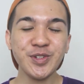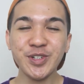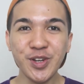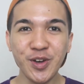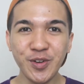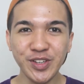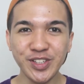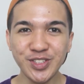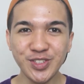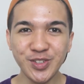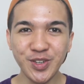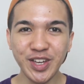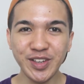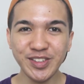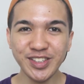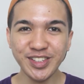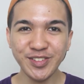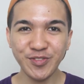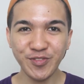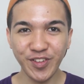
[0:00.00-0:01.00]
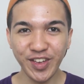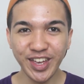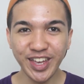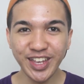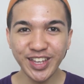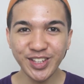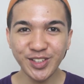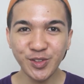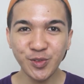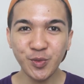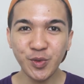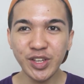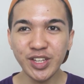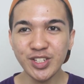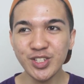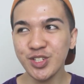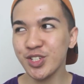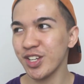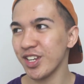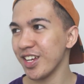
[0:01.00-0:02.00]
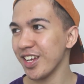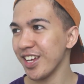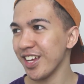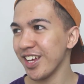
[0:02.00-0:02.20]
going to an event which